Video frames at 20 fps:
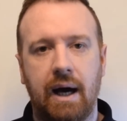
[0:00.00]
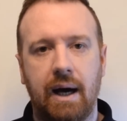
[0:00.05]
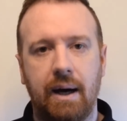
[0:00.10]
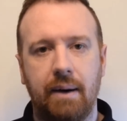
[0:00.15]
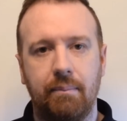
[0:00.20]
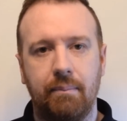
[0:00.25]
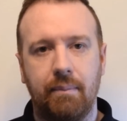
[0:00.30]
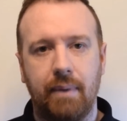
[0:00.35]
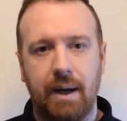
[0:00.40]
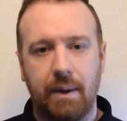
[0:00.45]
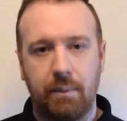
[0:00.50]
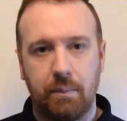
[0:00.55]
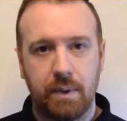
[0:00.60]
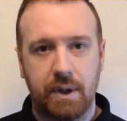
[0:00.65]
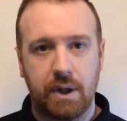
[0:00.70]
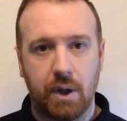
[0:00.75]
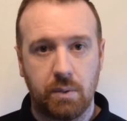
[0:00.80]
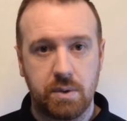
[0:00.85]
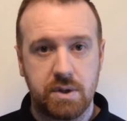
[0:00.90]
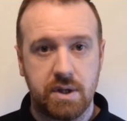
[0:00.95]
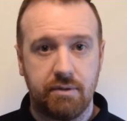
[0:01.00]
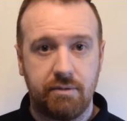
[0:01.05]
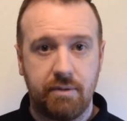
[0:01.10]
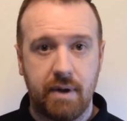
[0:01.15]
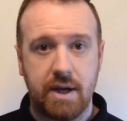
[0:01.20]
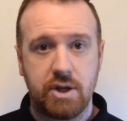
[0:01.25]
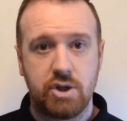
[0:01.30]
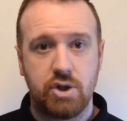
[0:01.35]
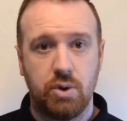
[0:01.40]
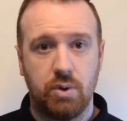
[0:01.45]
And we go to the
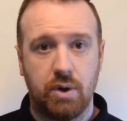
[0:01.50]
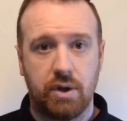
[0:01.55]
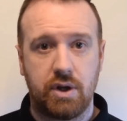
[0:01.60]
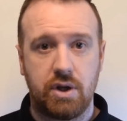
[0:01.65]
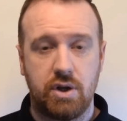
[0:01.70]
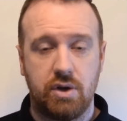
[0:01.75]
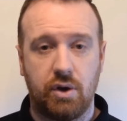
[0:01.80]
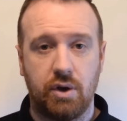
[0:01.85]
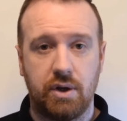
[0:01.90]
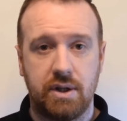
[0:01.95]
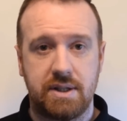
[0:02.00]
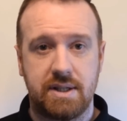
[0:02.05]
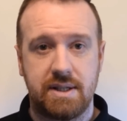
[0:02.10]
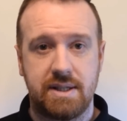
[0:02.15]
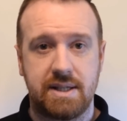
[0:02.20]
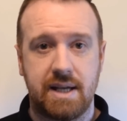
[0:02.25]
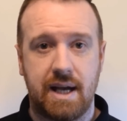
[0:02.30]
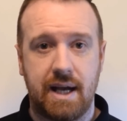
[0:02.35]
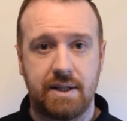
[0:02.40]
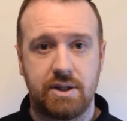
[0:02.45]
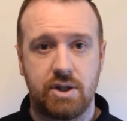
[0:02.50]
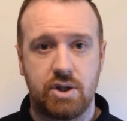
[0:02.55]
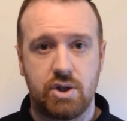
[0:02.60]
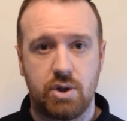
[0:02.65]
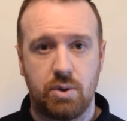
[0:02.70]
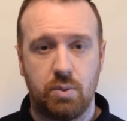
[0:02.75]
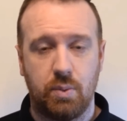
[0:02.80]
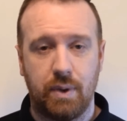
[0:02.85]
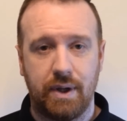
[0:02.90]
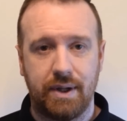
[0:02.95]
first unit that you're going to decide to
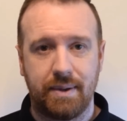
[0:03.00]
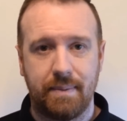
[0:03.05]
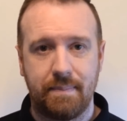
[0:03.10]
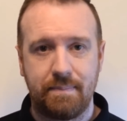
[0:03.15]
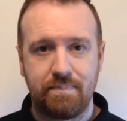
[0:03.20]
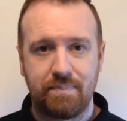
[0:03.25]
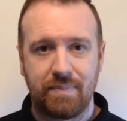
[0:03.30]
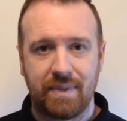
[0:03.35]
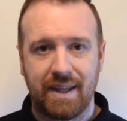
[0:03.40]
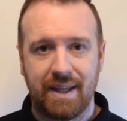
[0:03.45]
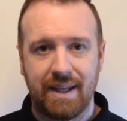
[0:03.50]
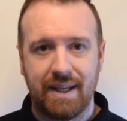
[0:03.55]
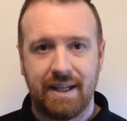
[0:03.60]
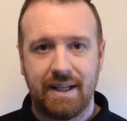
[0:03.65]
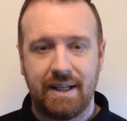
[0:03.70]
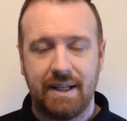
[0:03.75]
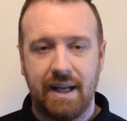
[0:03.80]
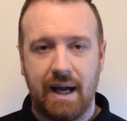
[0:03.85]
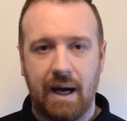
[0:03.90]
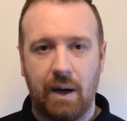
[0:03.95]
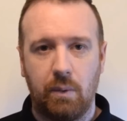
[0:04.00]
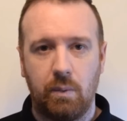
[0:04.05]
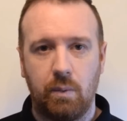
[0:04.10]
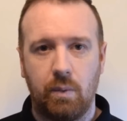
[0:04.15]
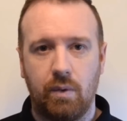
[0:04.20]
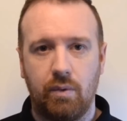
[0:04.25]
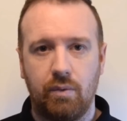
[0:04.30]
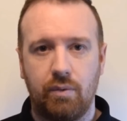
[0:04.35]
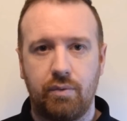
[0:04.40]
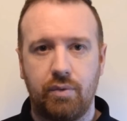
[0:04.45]
shoot with. Now,
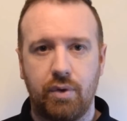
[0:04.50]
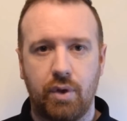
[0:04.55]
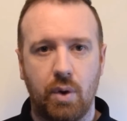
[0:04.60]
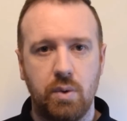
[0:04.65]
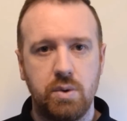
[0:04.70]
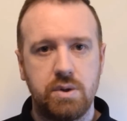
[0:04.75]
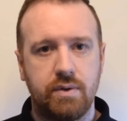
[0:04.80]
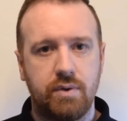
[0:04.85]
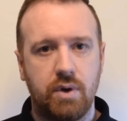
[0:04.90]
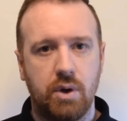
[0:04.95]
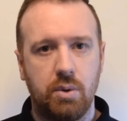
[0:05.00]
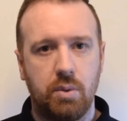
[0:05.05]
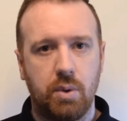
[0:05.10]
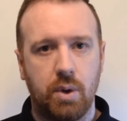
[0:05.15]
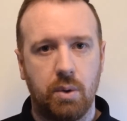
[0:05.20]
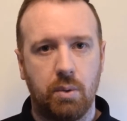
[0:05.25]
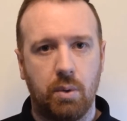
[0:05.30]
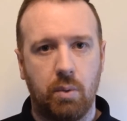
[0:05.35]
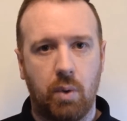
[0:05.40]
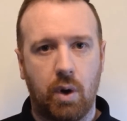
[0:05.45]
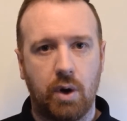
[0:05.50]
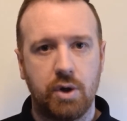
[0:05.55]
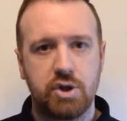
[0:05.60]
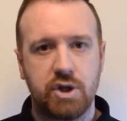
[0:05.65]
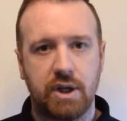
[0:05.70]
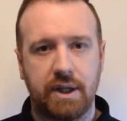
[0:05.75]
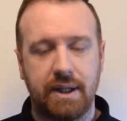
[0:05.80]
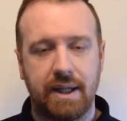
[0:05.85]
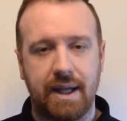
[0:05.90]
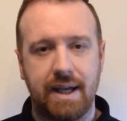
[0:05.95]
for those of you who are
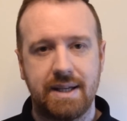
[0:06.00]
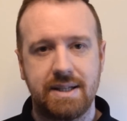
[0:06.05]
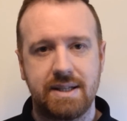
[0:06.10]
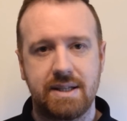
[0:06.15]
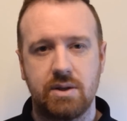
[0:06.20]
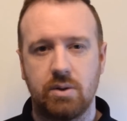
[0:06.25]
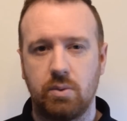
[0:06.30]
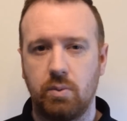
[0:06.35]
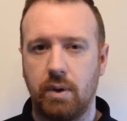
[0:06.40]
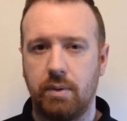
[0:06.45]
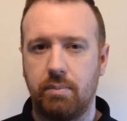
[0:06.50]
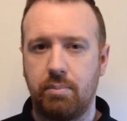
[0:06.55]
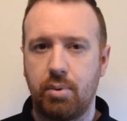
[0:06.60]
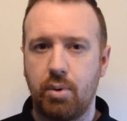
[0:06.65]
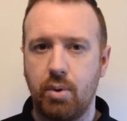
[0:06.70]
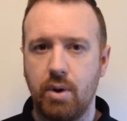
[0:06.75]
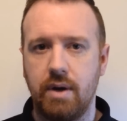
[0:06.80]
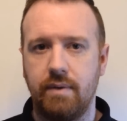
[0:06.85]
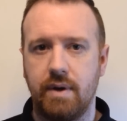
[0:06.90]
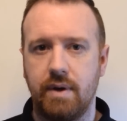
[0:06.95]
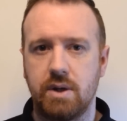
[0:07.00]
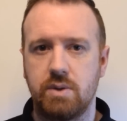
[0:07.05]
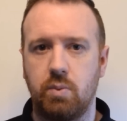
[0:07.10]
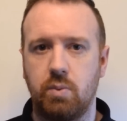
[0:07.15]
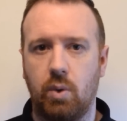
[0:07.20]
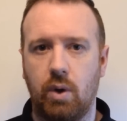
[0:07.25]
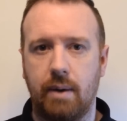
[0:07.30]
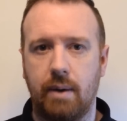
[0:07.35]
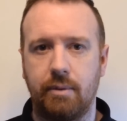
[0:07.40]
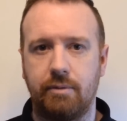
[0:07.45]
watching this with previous
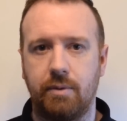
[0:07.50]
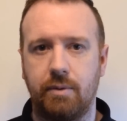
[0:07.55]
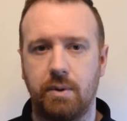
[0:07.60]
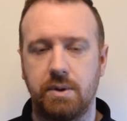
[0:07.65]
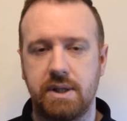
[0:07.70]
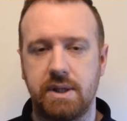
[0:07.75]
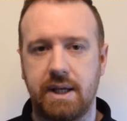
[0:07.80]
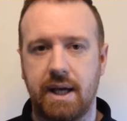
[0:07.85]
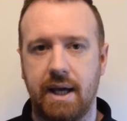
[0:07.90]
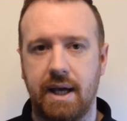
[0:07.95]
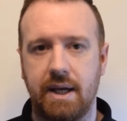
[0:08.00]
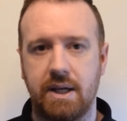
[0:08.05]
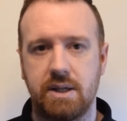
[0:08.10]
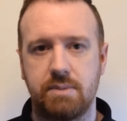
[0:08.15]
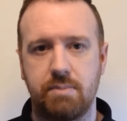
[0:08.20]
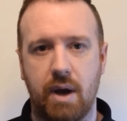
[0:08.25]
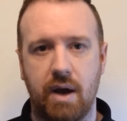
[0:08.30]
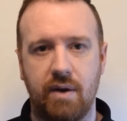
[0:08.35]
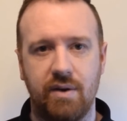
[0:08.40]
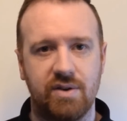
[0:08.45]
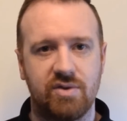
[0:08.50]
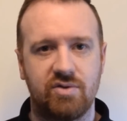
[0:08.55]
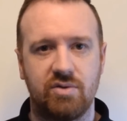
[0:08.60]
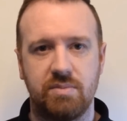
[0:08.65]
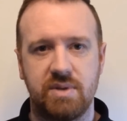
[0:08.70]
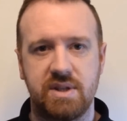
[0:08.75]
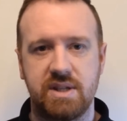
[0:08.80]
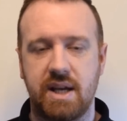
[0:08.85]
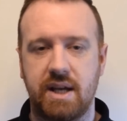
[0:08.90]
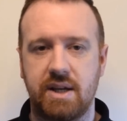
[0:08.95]
Warhammer 40k experience
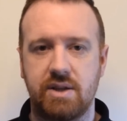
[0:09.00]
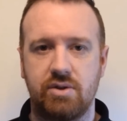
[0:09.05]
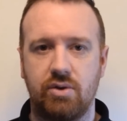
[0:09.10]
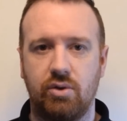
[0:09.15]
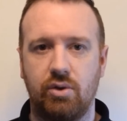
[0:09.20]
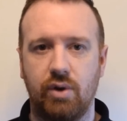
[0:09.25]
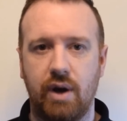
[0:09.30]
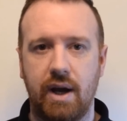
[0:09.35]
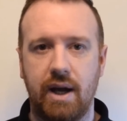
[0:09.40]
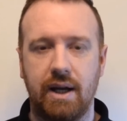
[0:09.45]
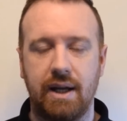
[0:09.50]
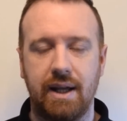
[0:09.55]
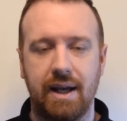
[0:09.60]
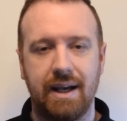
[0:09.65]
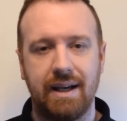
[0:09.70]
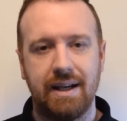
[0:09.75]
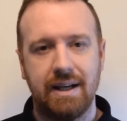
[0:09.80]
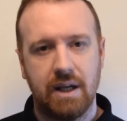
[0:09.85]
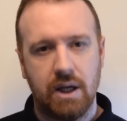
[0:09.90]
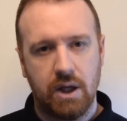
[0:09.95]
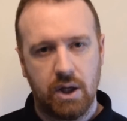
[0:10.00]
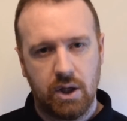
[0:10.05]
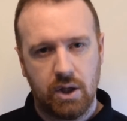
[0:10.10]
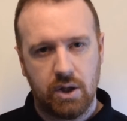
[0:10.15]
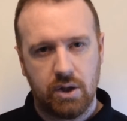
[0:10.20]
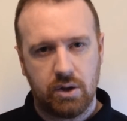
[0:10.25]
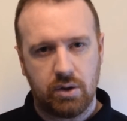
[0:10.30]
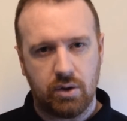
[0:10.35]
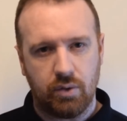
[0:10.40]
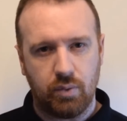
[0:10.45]
from 6th or earlier,
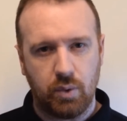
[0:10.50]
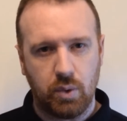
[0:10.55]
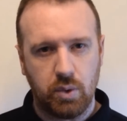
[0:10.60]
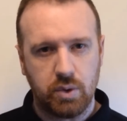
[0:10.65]
the